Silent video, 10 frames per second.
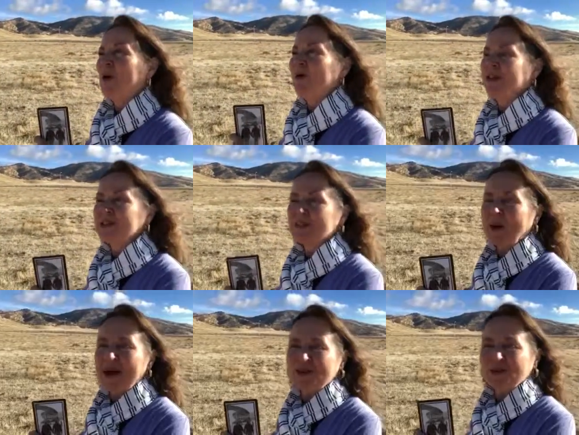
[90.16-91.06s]
But what
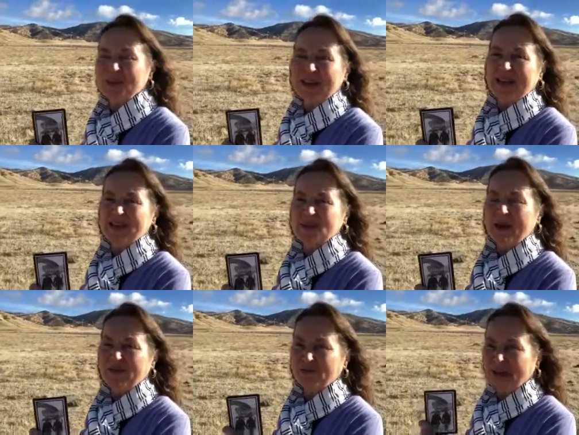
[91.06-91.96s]
inspires me is
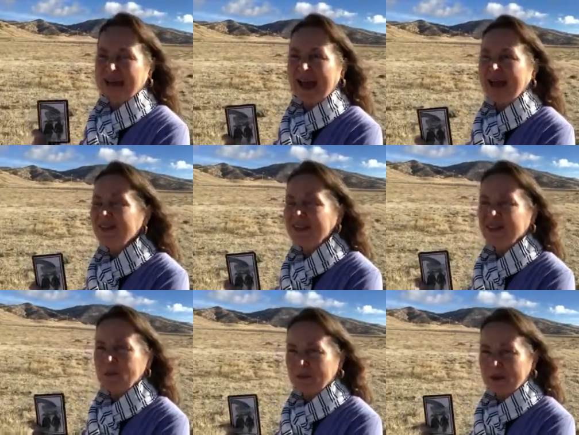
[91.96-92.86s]
my friend
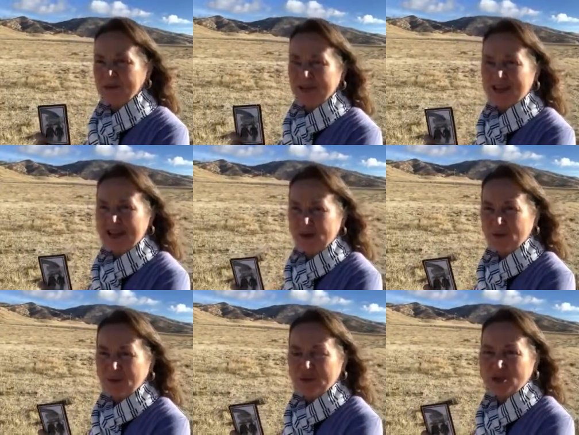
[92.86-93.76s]
Helen, who I'm going to be staying
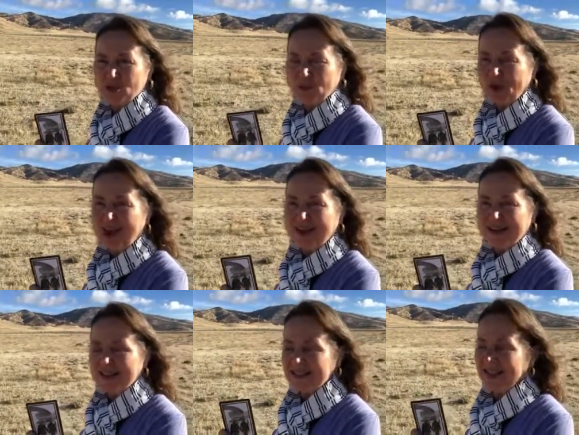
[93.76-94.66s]
with in
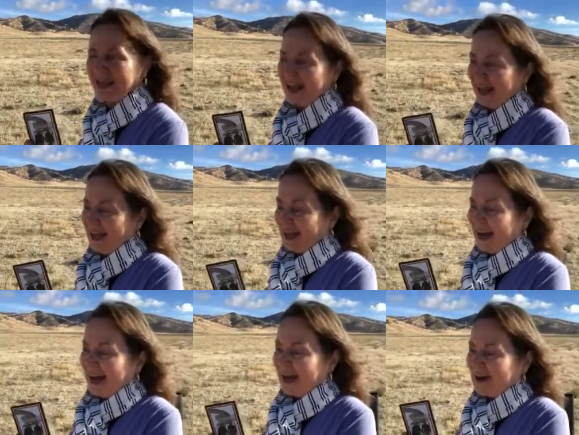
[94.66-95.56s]
Surprise.
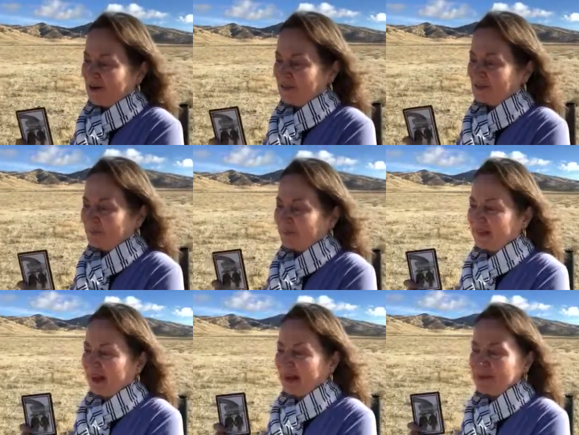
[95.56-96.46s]
Um,
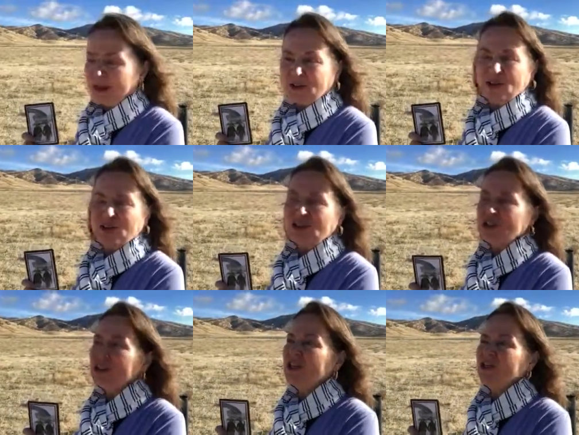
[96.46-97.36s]
I met her
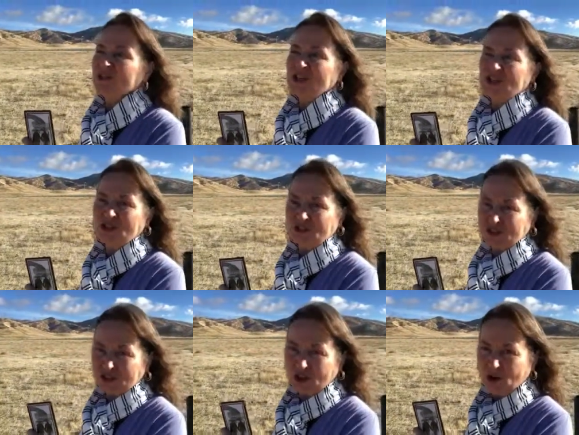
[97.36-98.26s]
years and
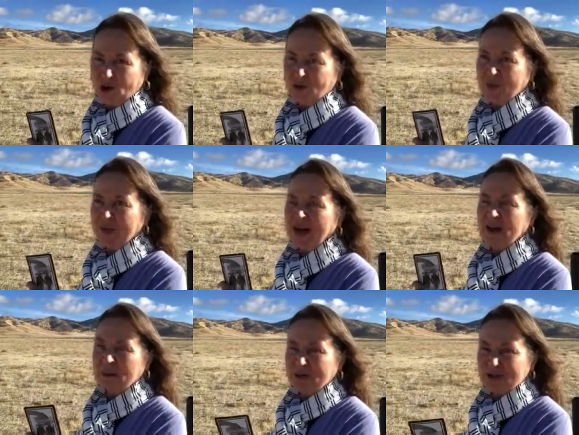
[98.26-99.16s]
years ago on
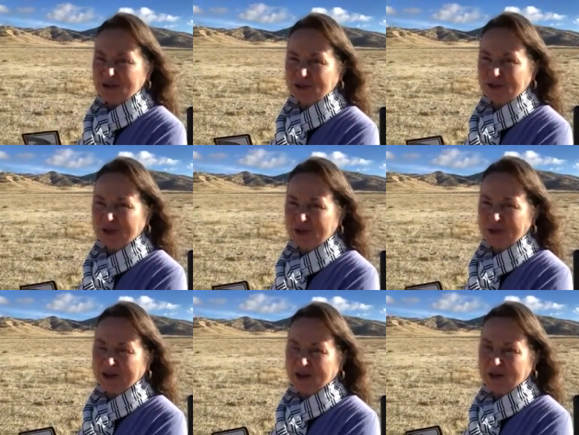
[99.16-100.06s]
a personal
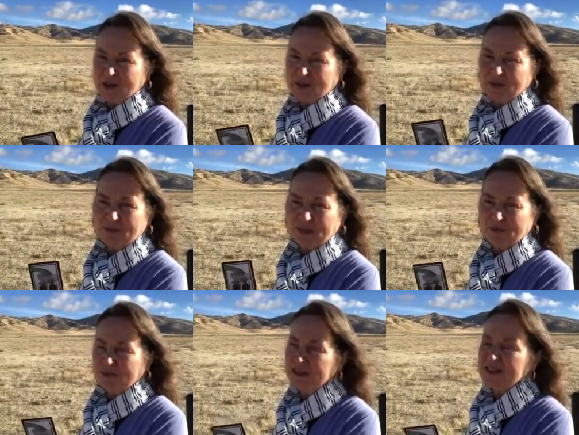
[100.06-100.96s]
development course. We've been
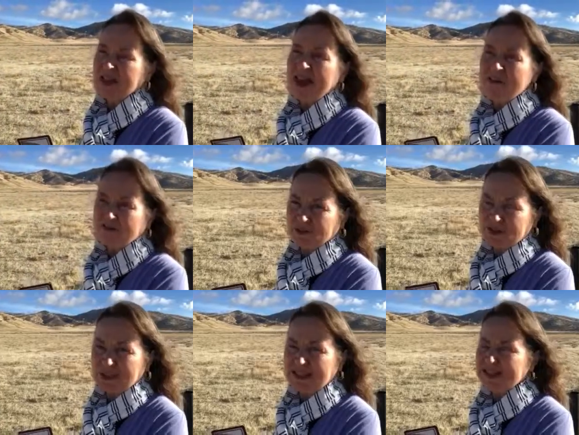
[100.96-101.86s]
friends ever
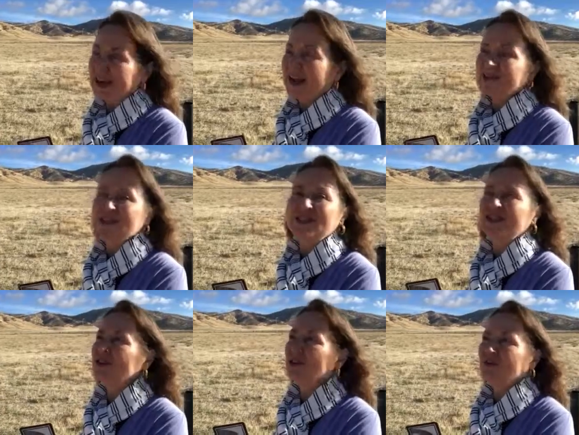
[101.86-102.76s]
since, and I haven't
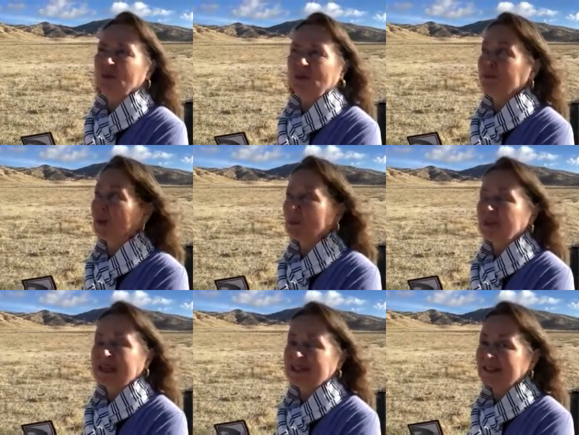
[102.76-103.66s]
seen her for
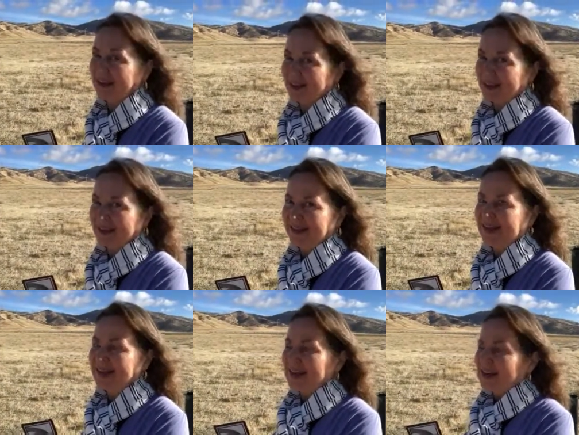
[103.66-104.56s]
probably a decade.